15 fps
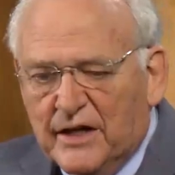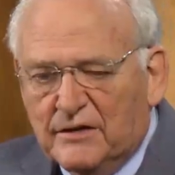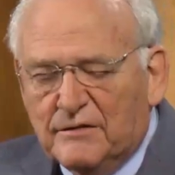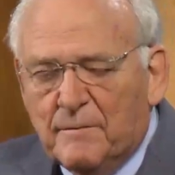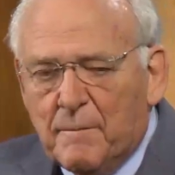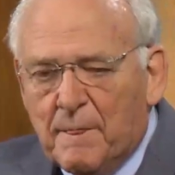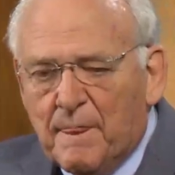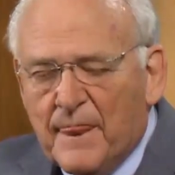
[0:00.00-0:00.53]

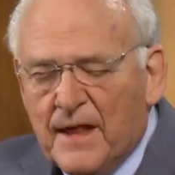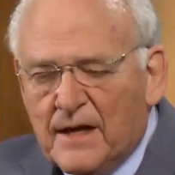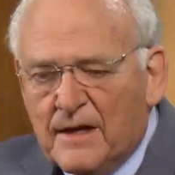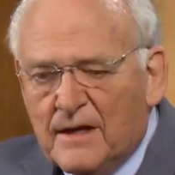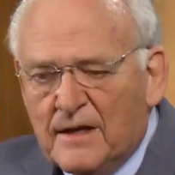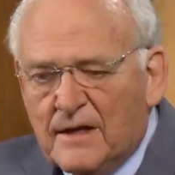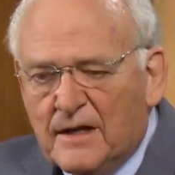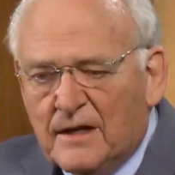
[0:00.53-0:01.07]
And
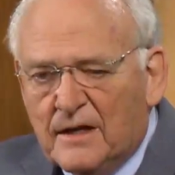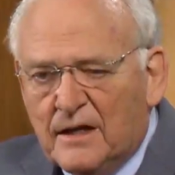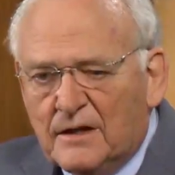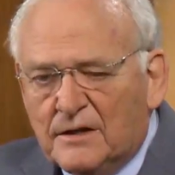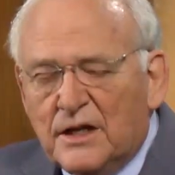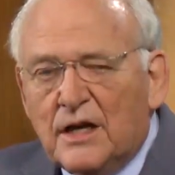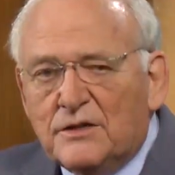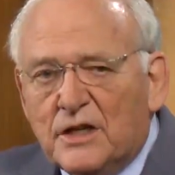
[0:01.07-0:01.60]

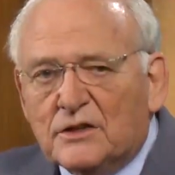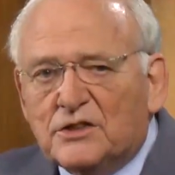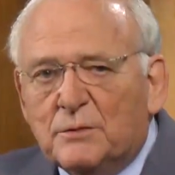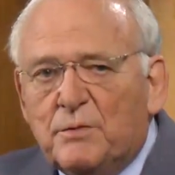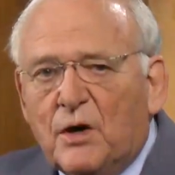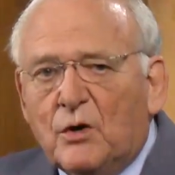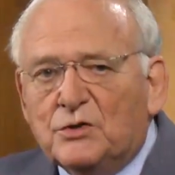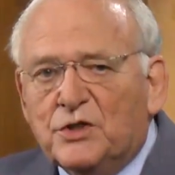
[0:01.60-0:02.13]
uh, just
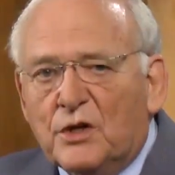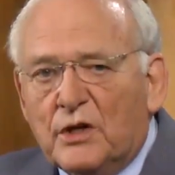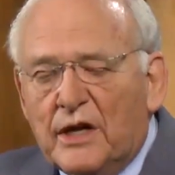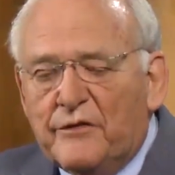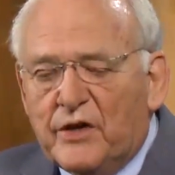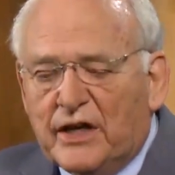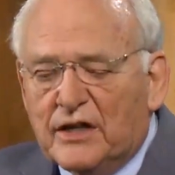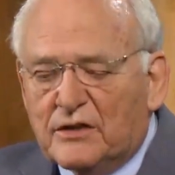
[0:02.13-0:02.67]
suppose you're
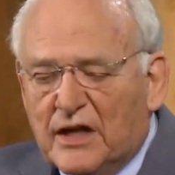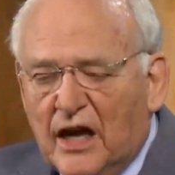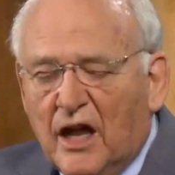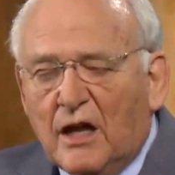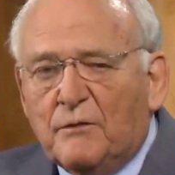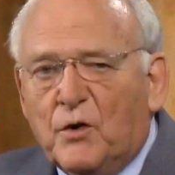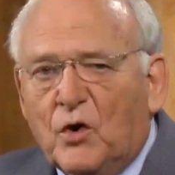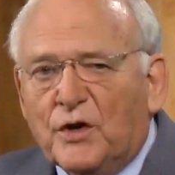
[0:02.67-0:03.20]
living in
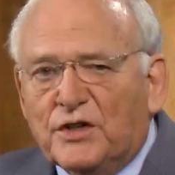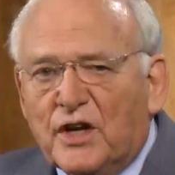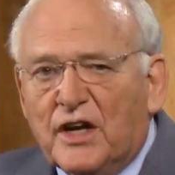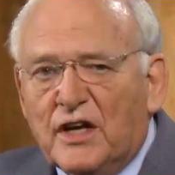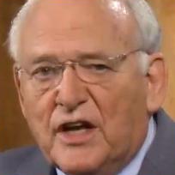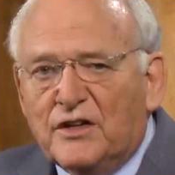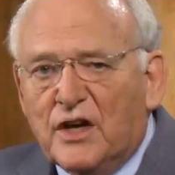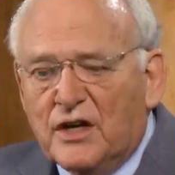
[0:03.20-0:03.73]
California
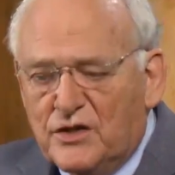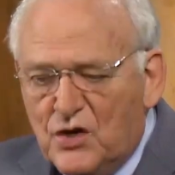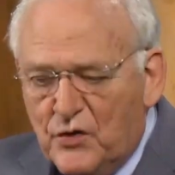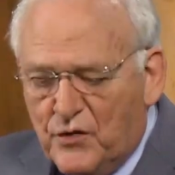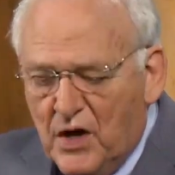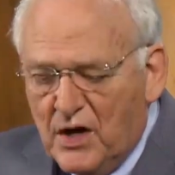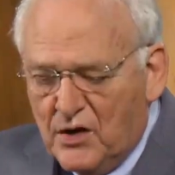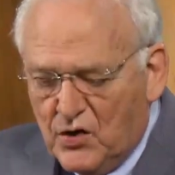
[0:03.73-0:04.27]
and you,
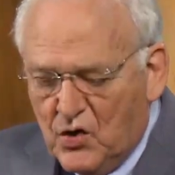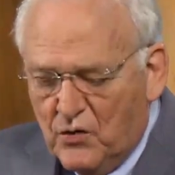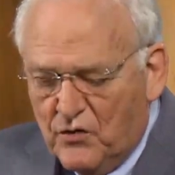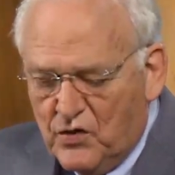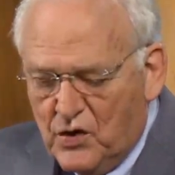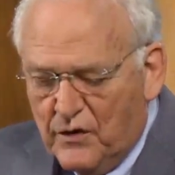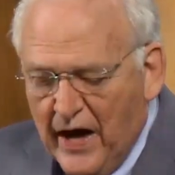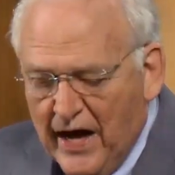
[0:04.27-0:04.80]
you,
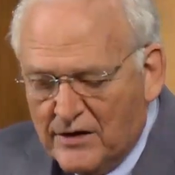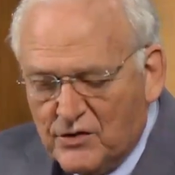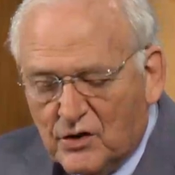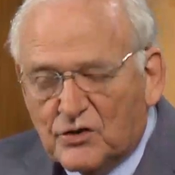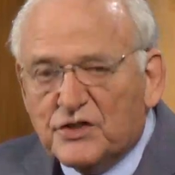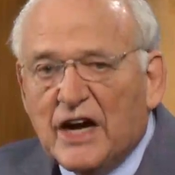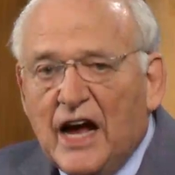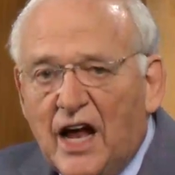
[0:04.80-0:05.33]
you, you had
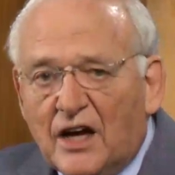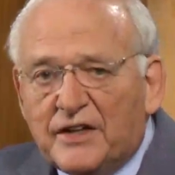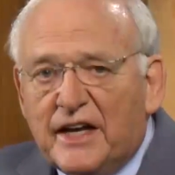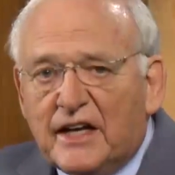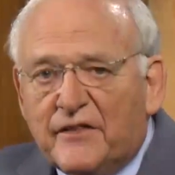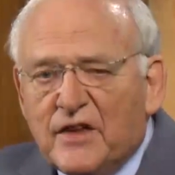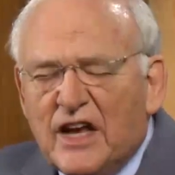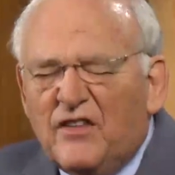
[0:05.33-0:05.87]
your child
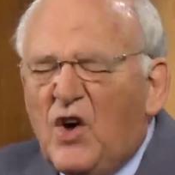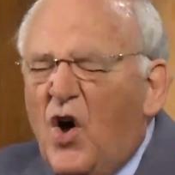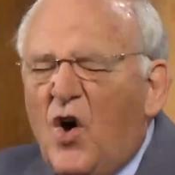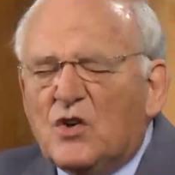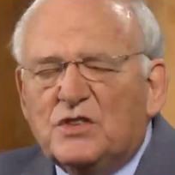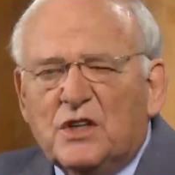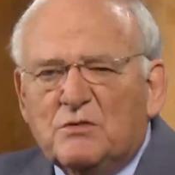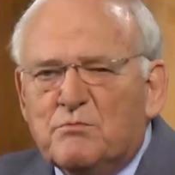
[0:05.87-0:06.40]
taking, the, they're
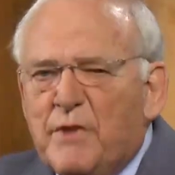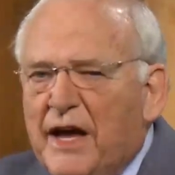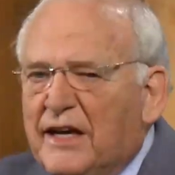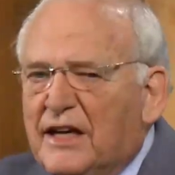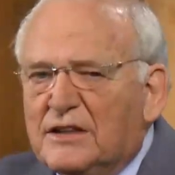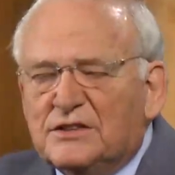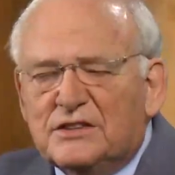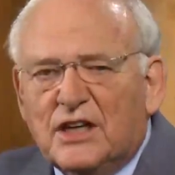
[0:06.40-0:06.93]
all just
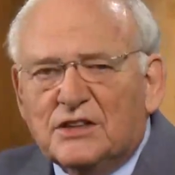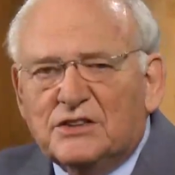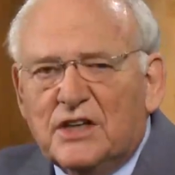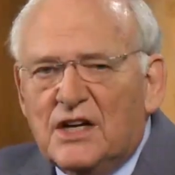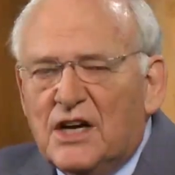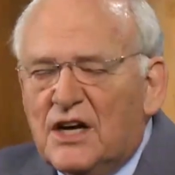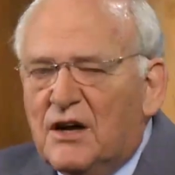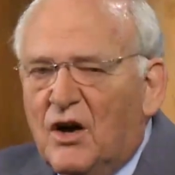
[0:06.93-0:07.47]
making such
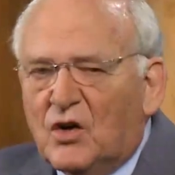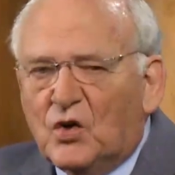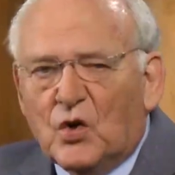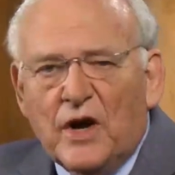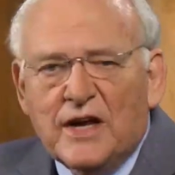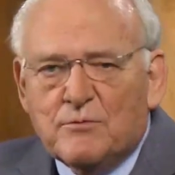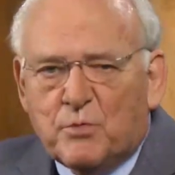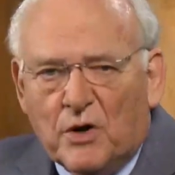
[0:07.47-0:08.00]

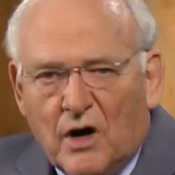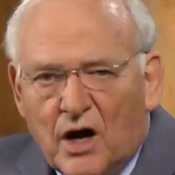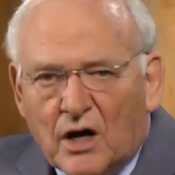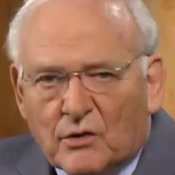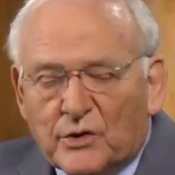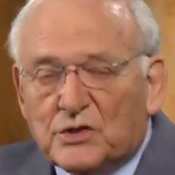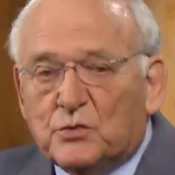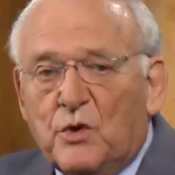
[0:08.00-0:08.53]
great
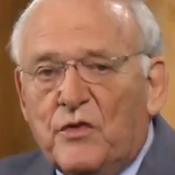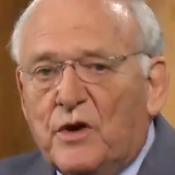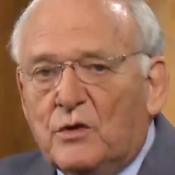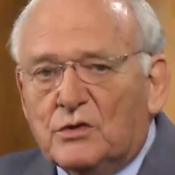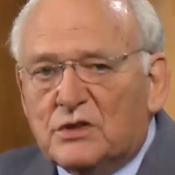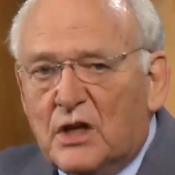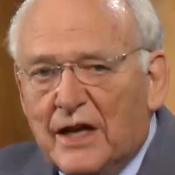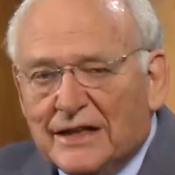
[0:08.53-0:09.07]
progress with
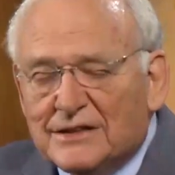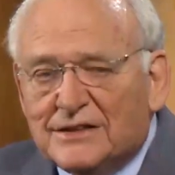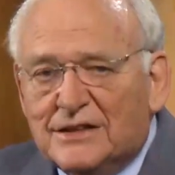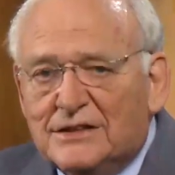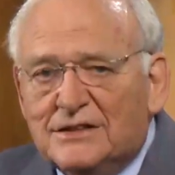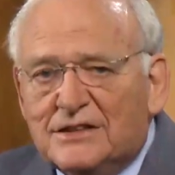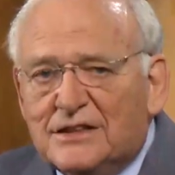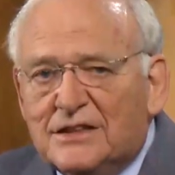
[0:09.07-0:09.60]
those
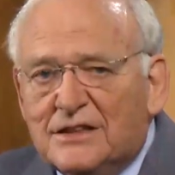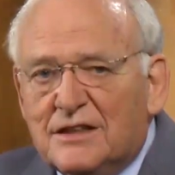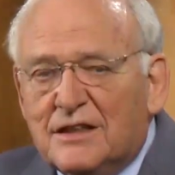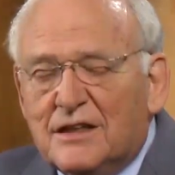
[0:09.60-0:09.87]
lessons